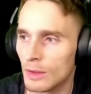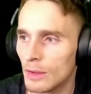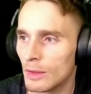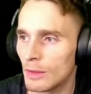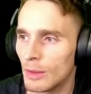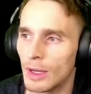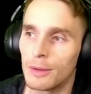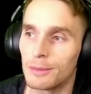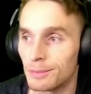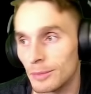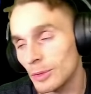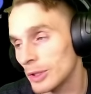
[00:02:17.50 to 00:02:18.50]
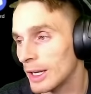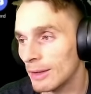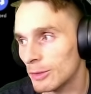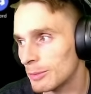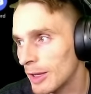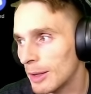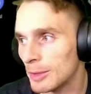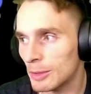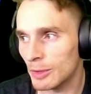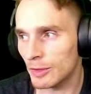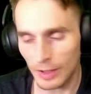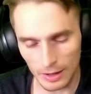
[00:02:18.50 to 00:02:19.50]
we're gonna have some time
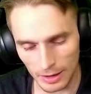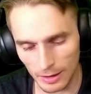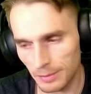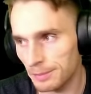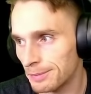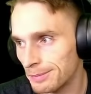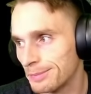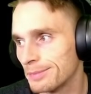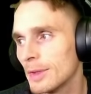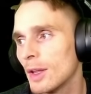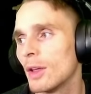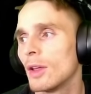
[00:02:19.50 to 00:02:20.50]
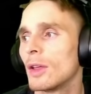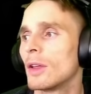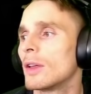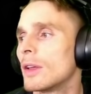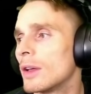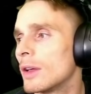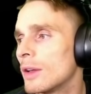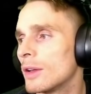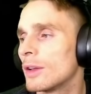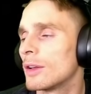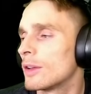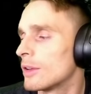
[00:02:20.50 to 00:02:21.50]
anyways to hang out. Yeah, they
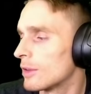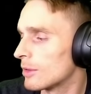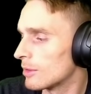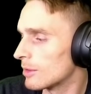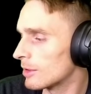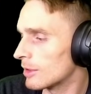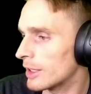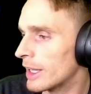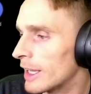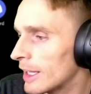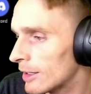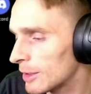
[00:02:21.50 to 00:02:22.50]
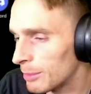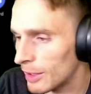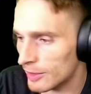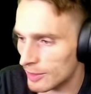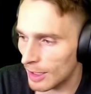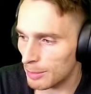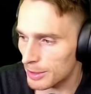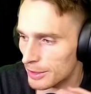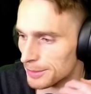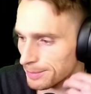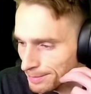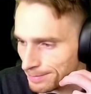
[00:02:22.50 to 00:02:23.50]
dodged. We're gonna hang out at the bus stop
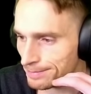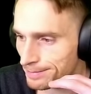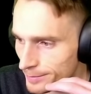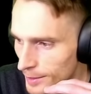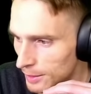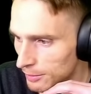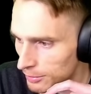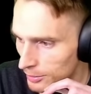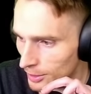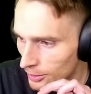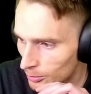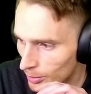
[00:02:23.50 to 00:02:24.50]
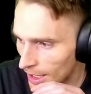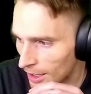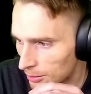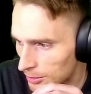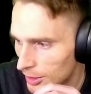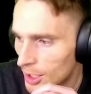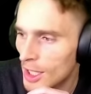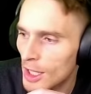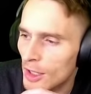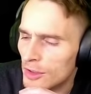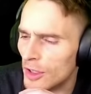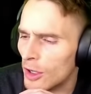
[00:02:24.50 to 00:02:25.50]
here for another round.
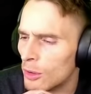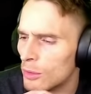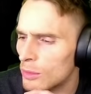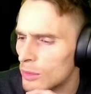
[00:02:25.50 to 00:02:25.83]
So,